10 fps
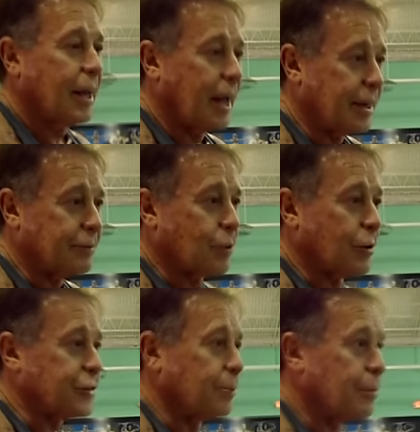And of
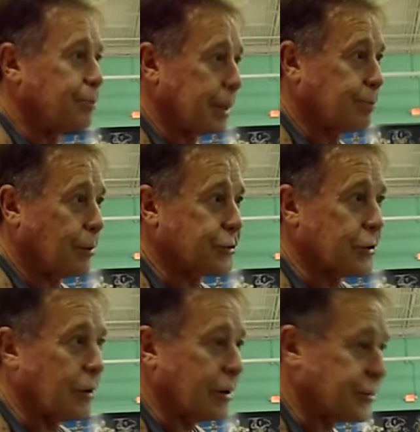course, I'm a big bullshit
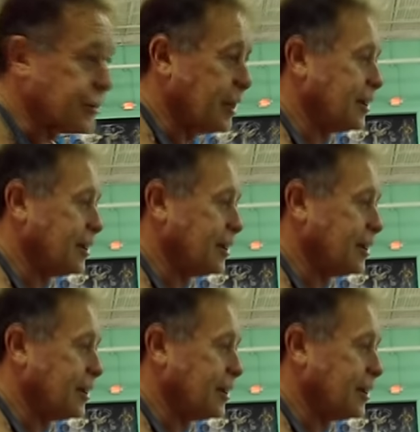artist.